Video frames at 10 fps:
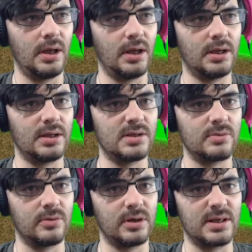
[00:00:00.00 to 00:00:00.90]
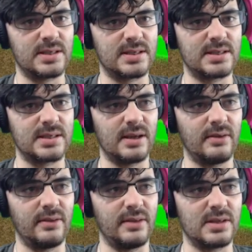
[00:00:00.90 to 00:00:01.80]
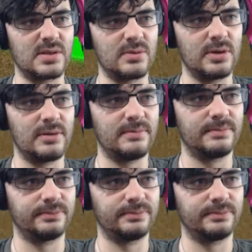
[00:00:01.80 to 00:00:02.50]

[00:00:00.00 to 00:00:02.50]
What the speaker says: And we're going to sell this one.